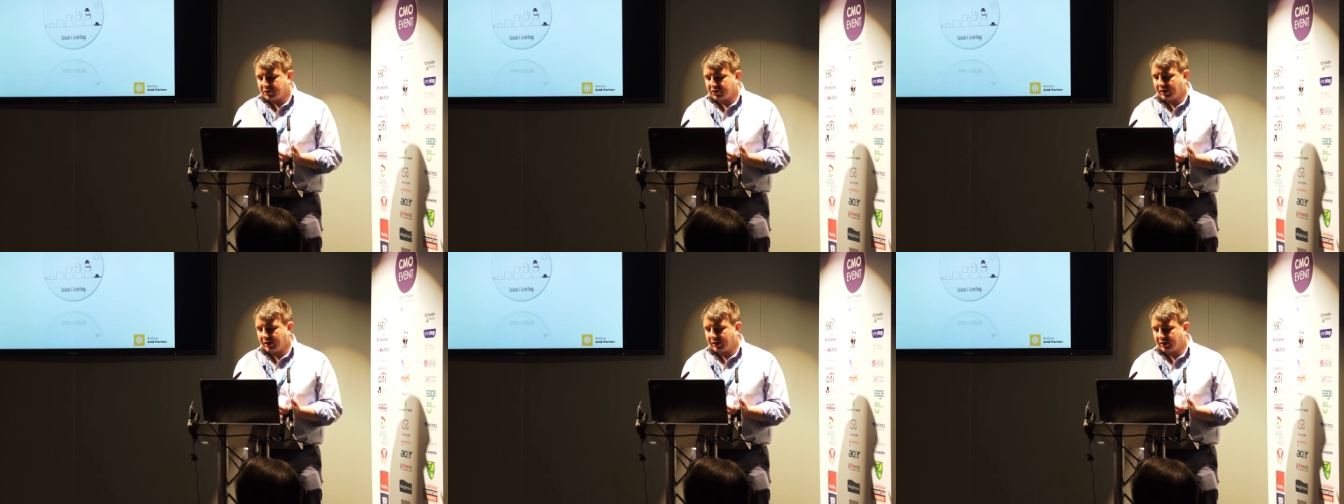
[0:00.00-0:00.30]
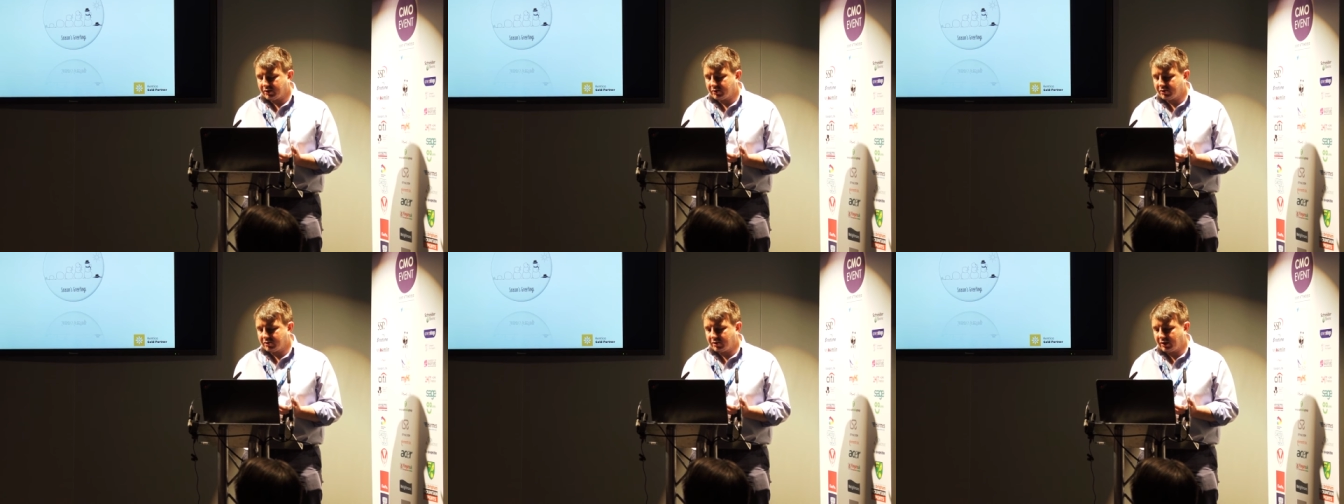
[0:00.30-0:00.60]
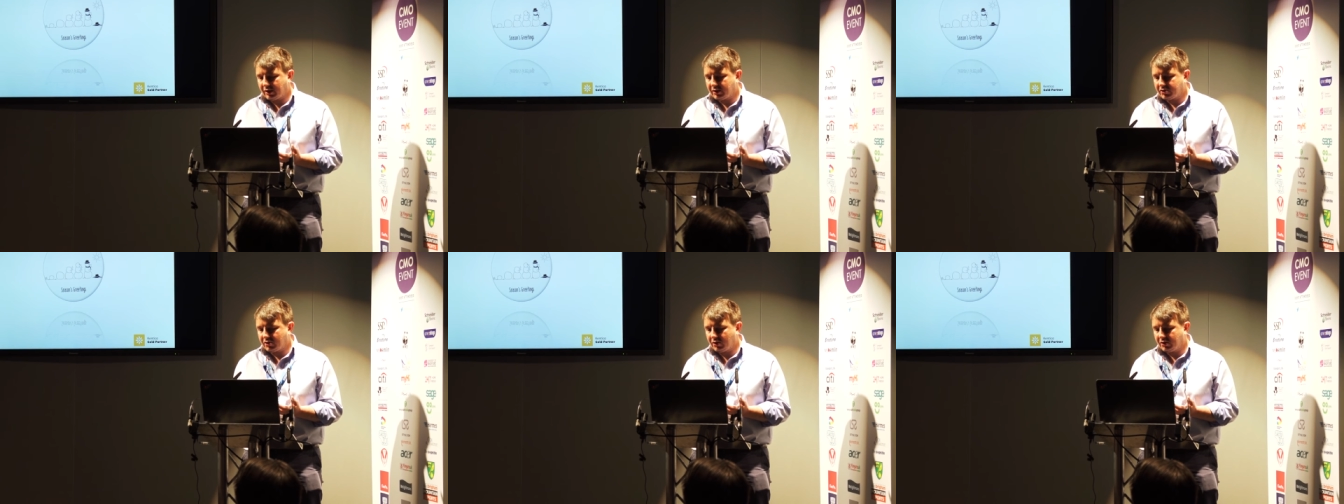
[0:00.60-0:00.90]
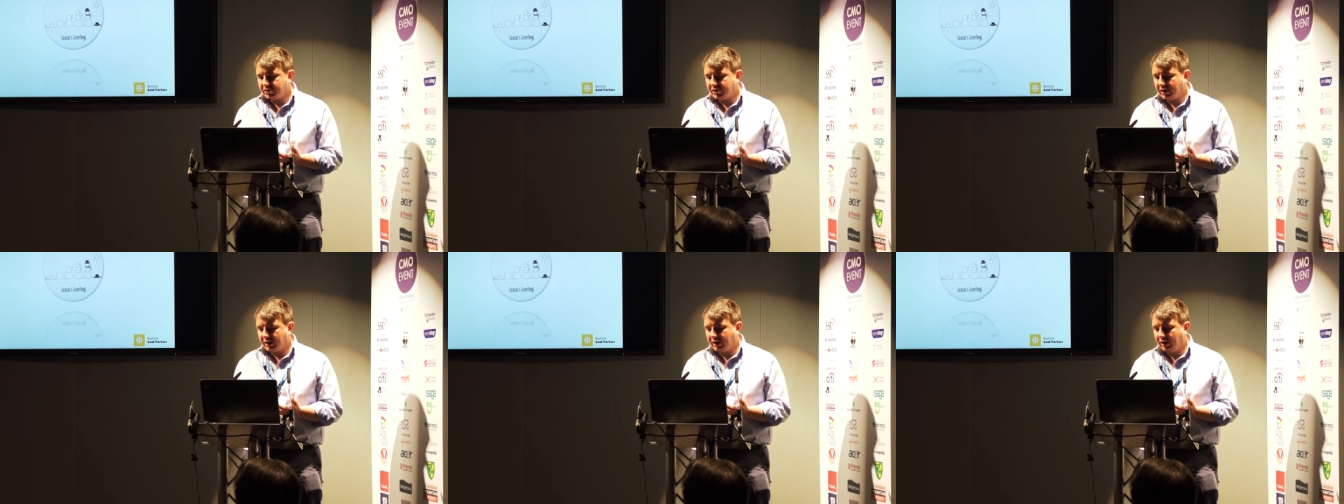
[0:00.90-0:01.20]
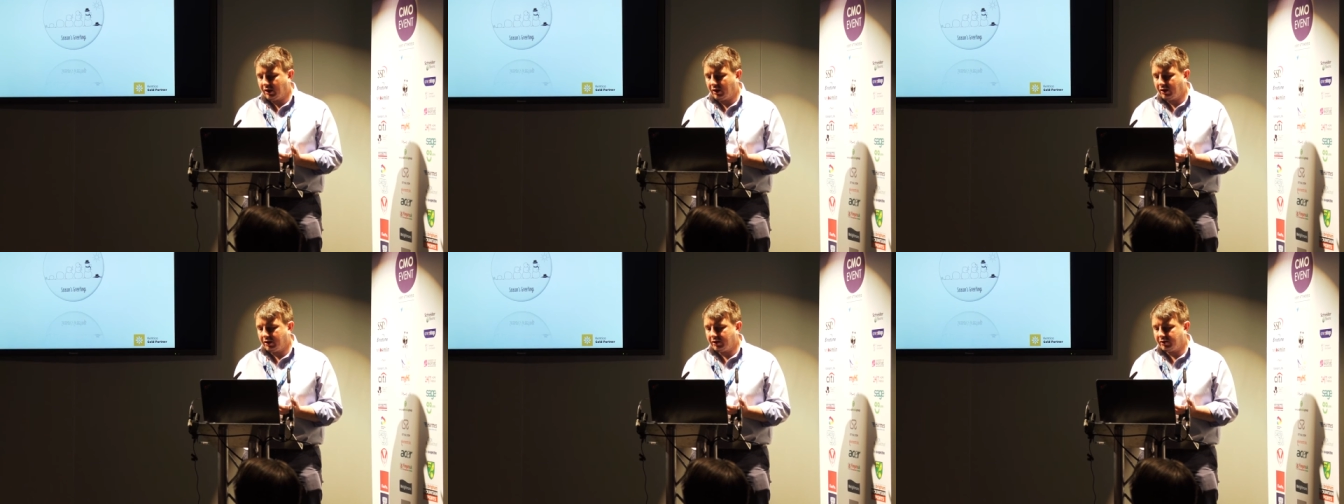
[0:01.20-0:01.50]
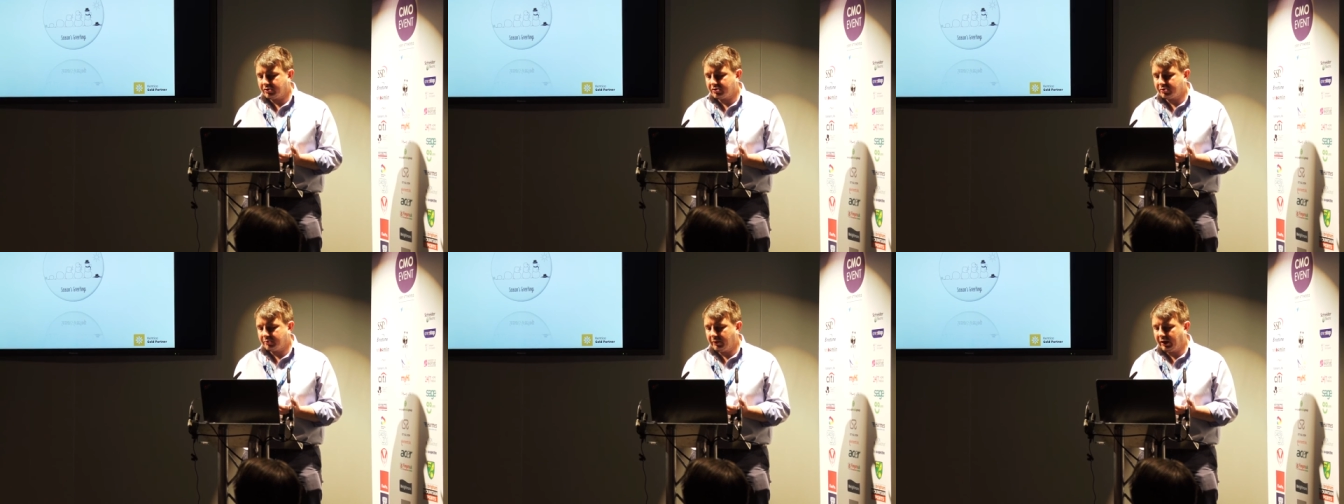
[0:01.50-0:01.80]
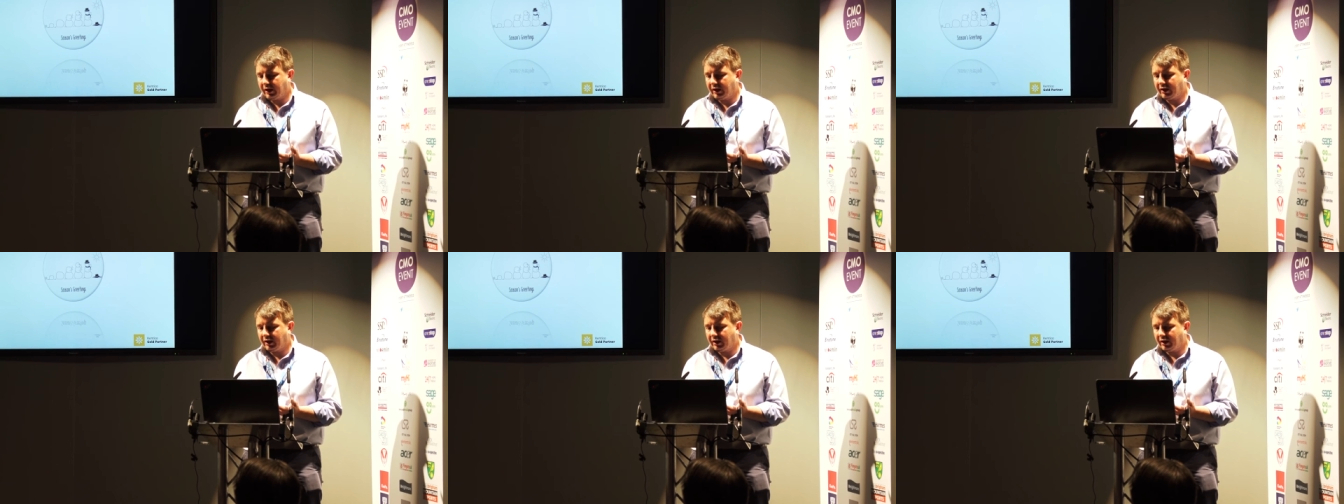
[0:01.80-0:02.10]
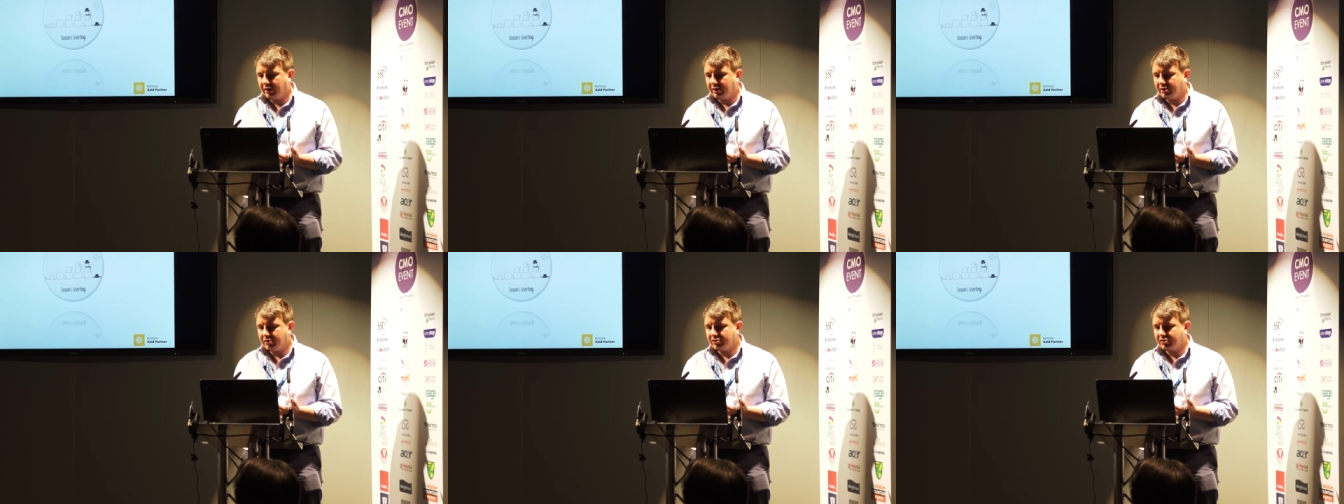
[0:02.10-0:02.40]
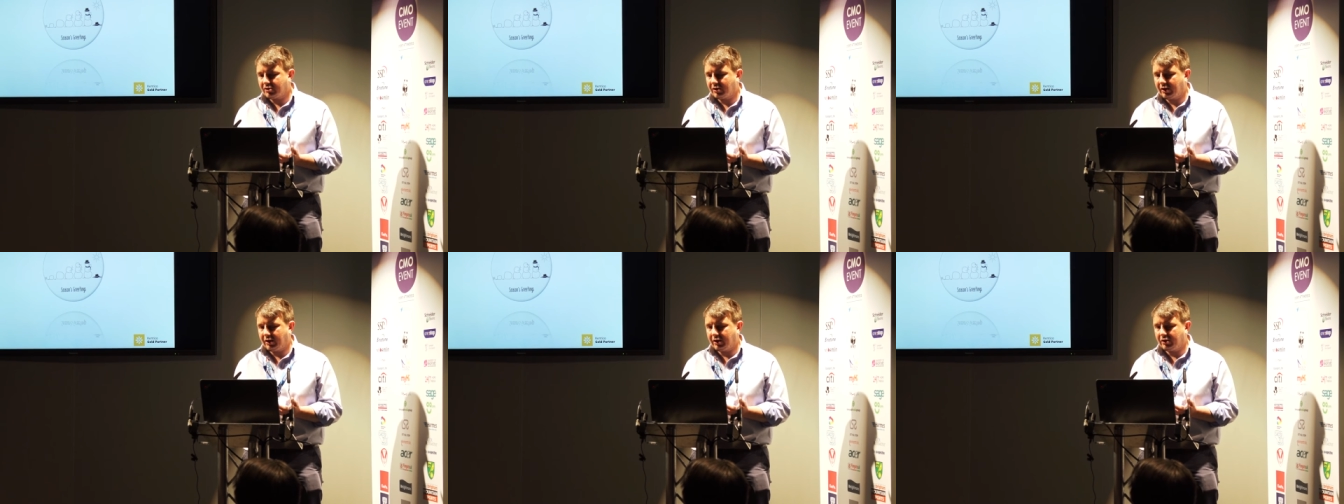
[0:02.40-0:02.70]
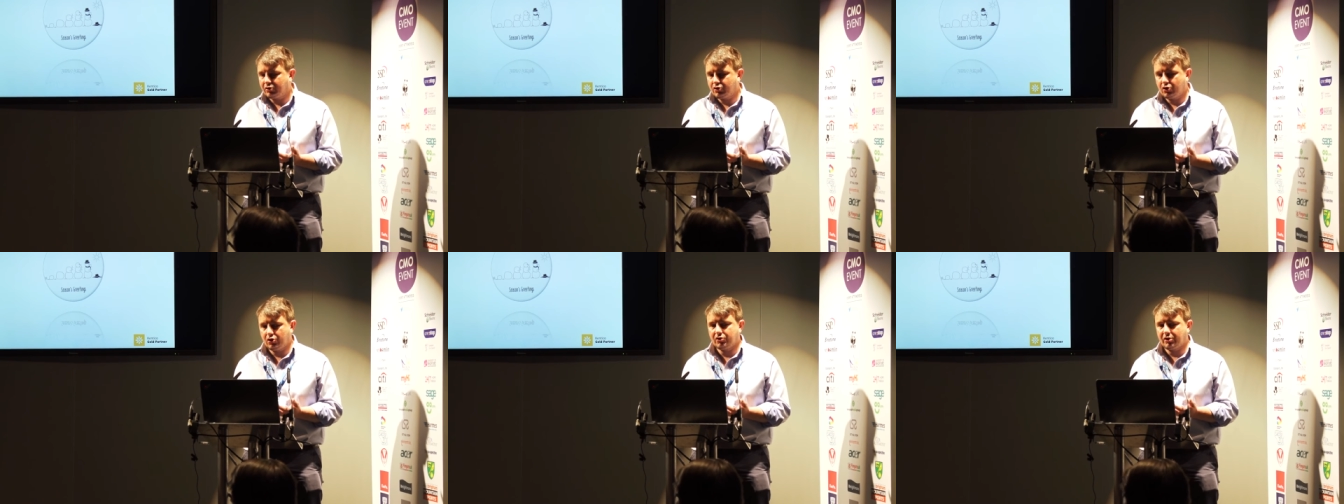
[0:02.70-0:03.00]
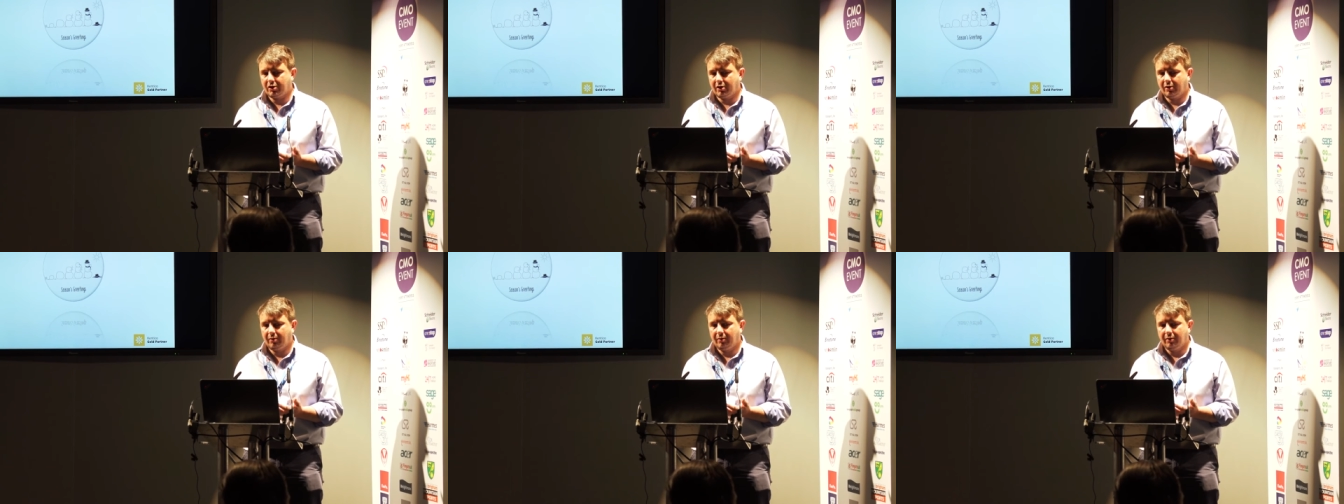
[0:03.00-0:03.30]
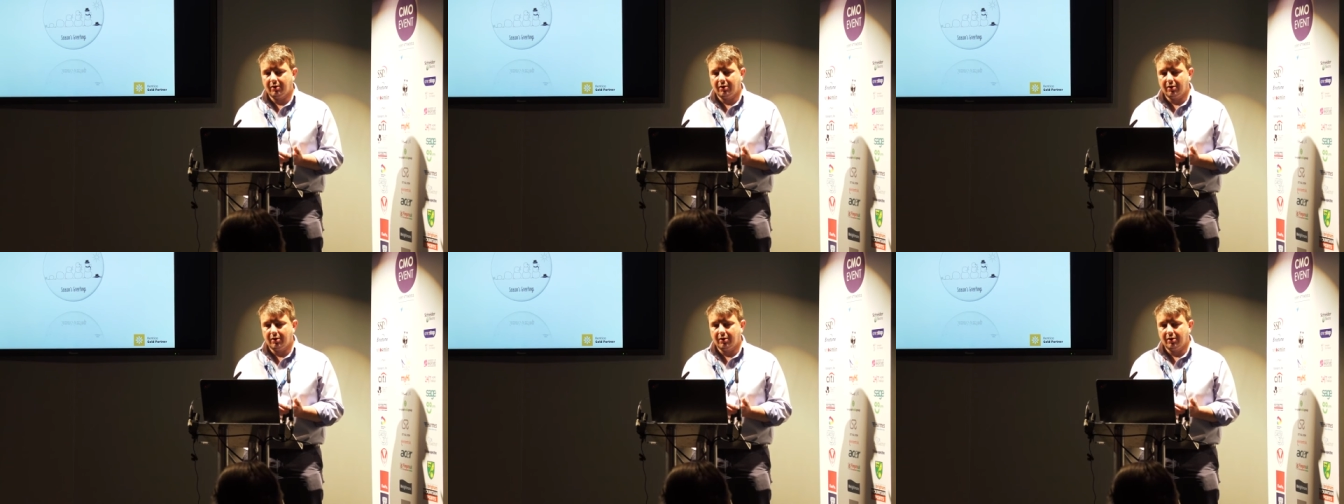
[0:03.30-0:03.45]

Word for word: mistakes I see clients making is they choose a